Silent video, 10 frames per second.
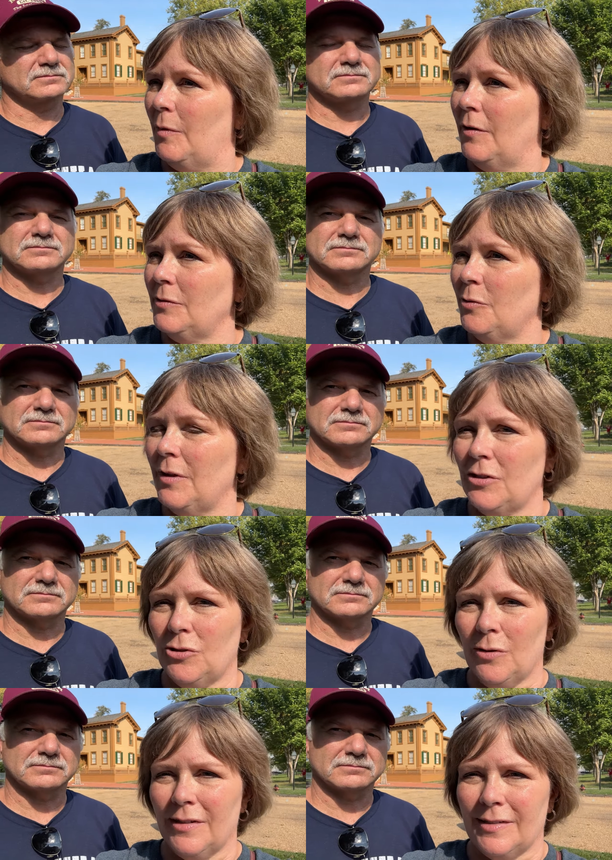Speaker 1: also they
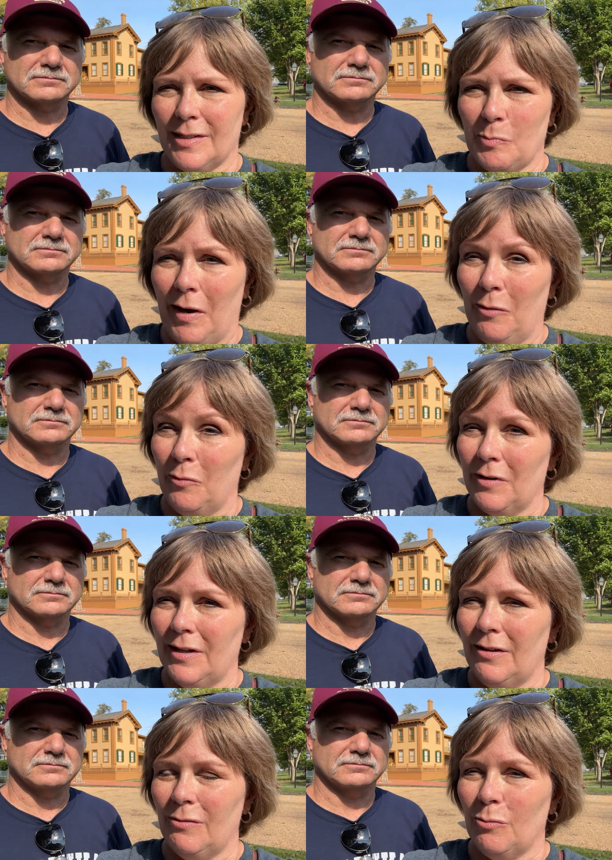showed us the spot where
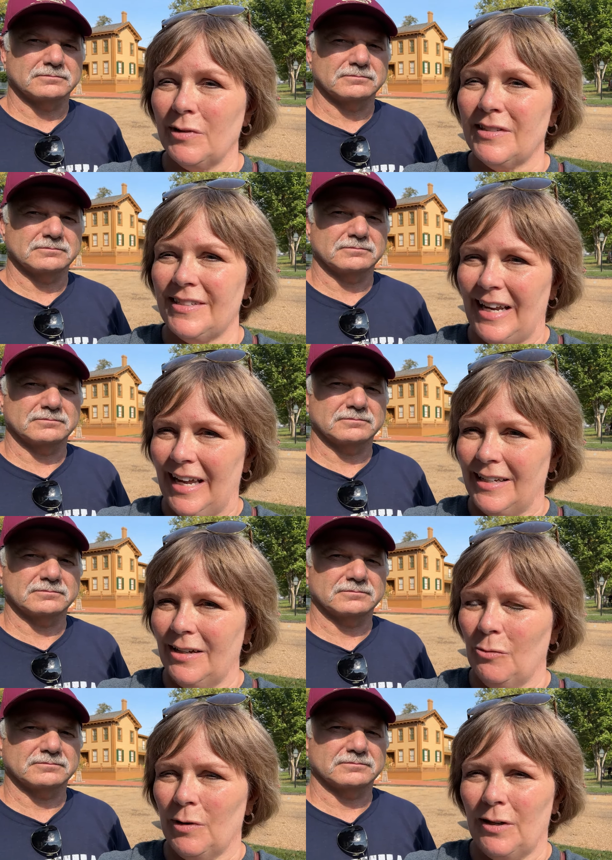he was
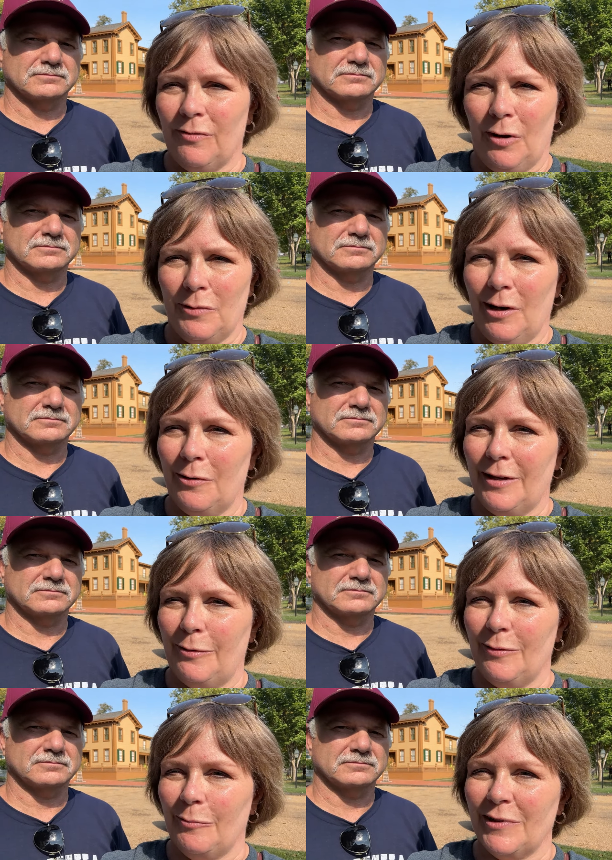standing where he found out he
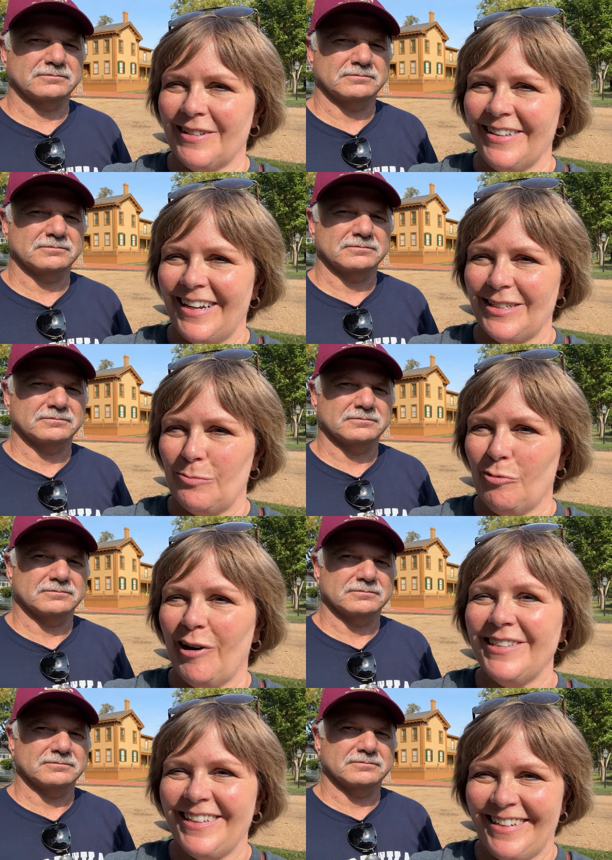was elected
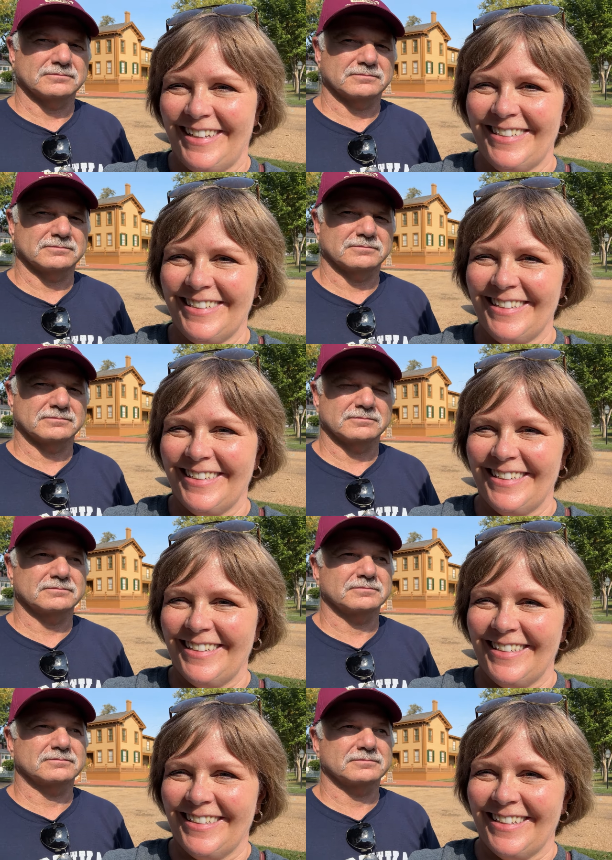president.
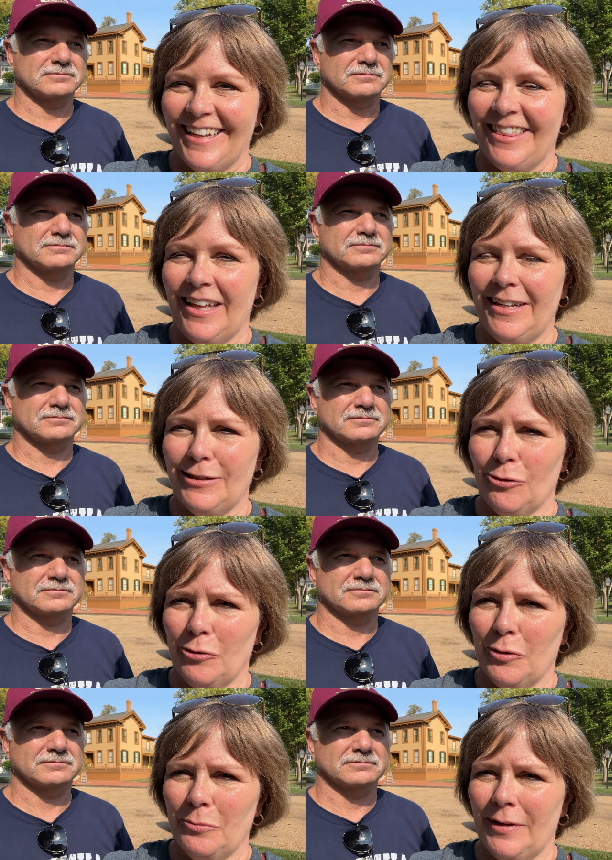And then he told
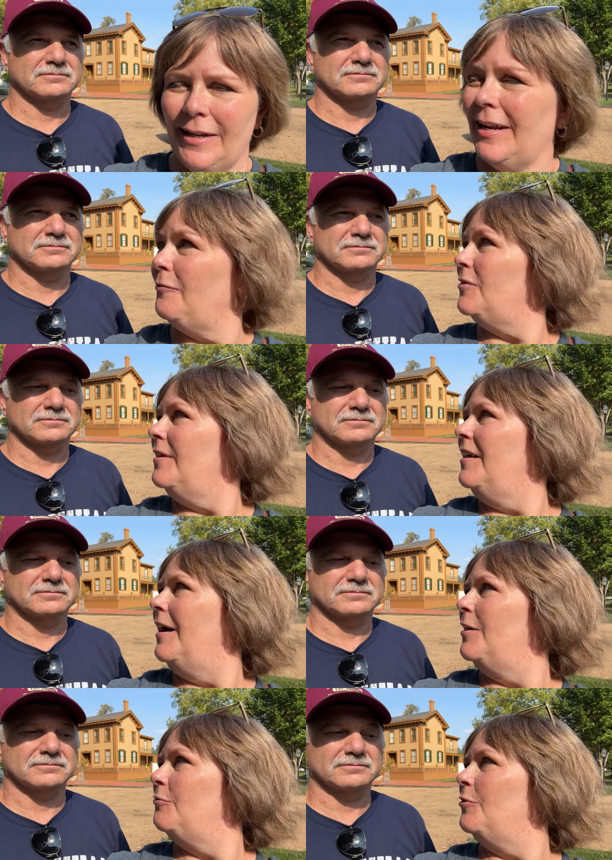them he'd have to think
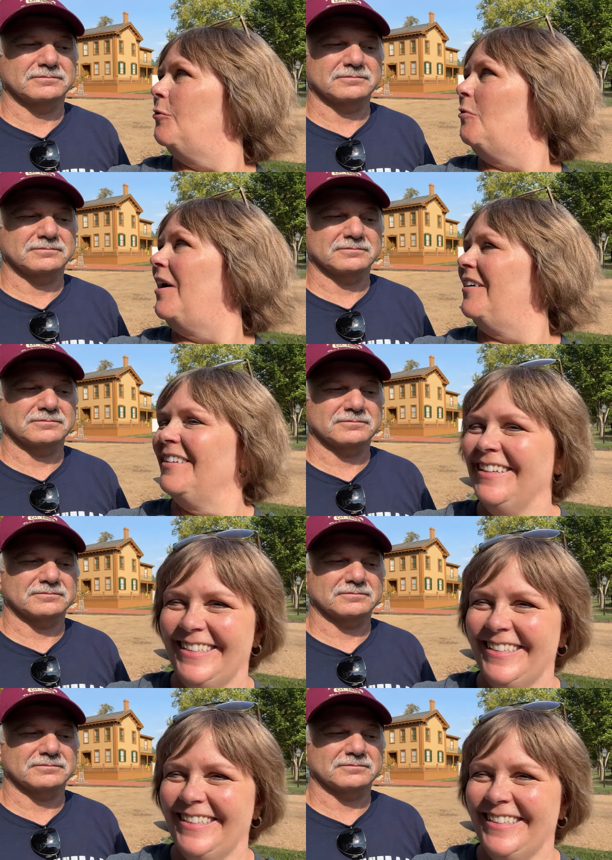on it for a while.